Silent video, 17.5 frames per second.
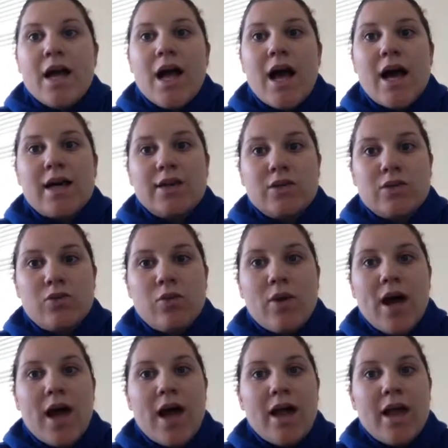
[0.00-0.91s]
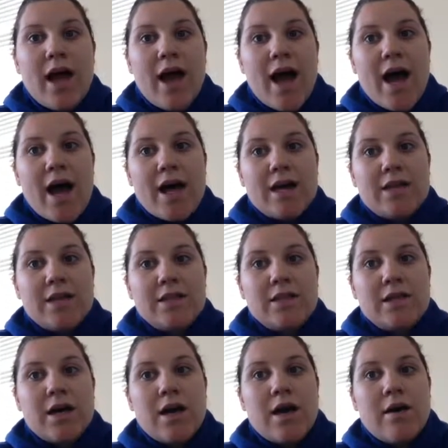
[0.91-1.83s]
as well
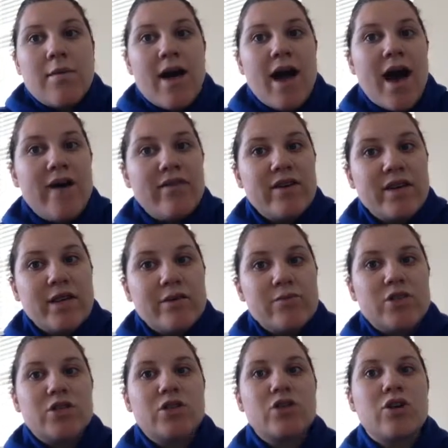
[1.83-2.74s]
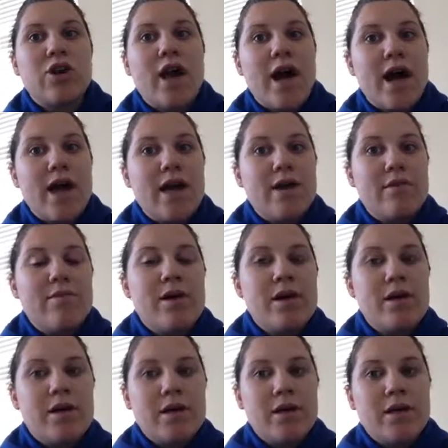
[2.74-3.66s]
as having them describe
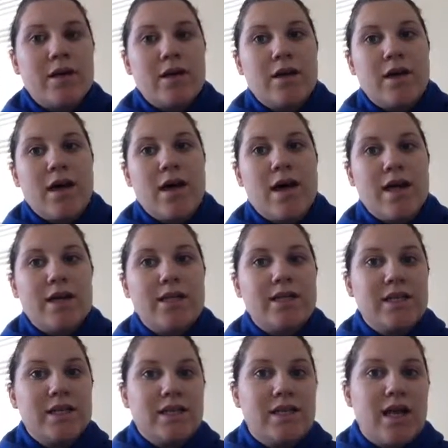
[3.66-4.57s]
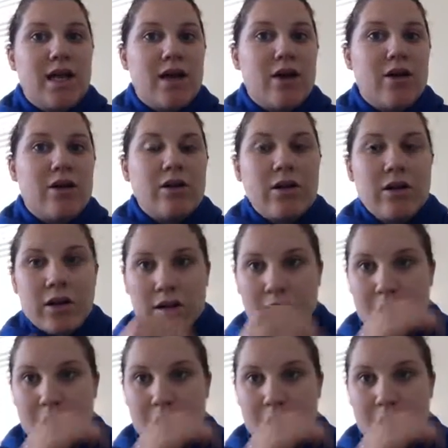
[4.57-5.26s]
and detail